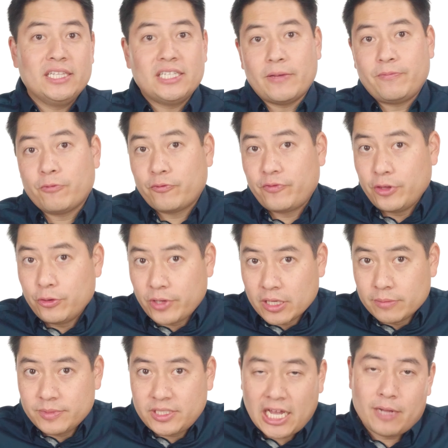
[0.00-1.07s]
in-depth review
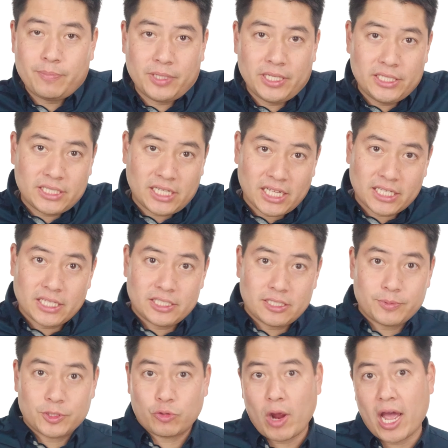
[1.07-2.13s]
comes out, please click the
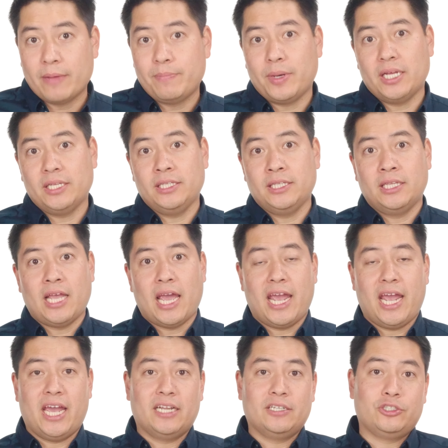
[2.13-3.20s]
subscribe button,
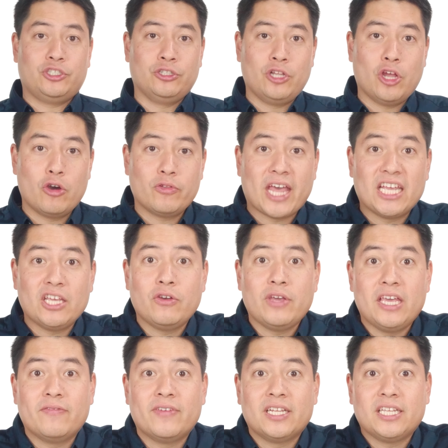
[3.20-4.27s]
and to know that you
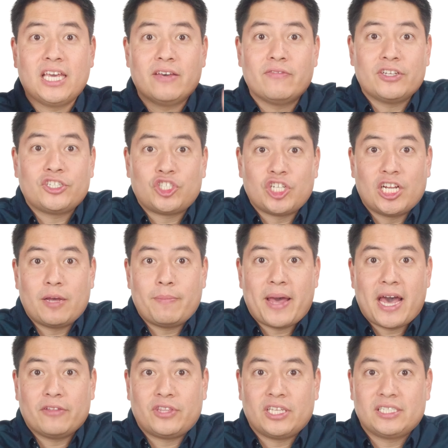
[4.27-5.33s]
even give a shit
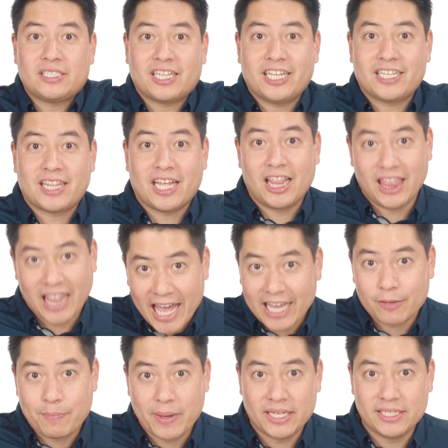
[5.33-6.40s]
about this, click the
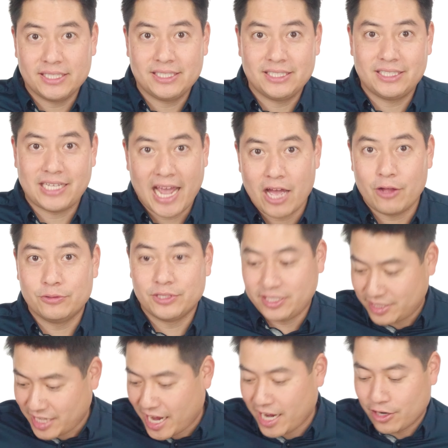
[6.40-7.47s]
like button
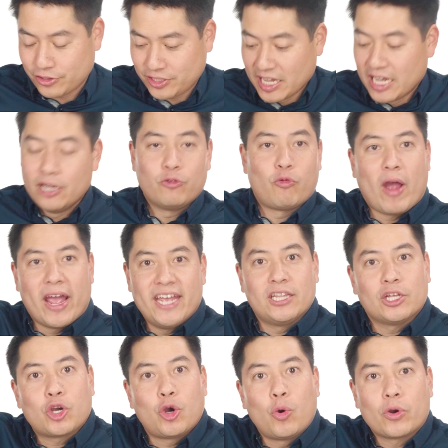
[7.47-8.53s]
downstairs, right in
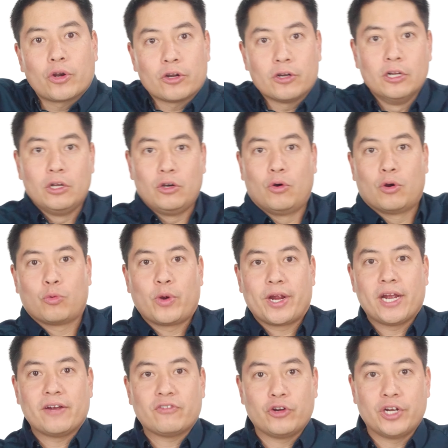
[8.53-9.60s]
the corner, or
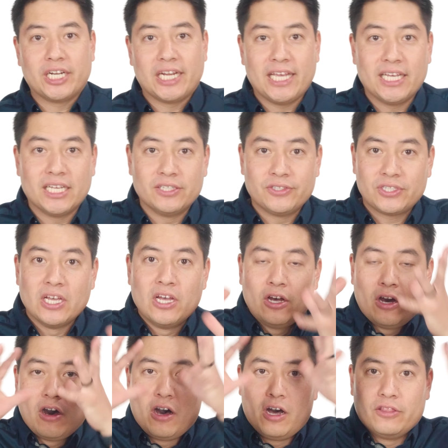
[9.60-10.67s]
wherever it is
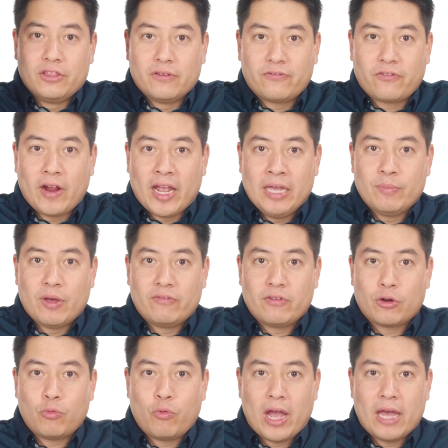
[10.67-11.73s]
on the frame of
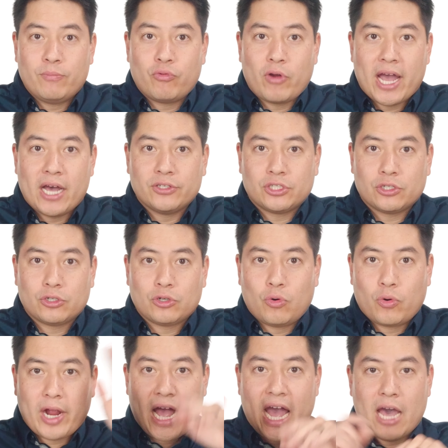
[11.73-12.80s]
your web browser
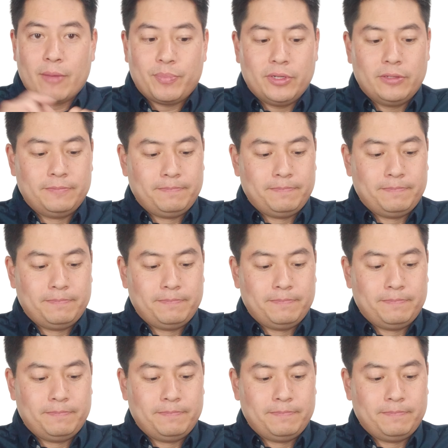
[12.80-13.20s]
or app.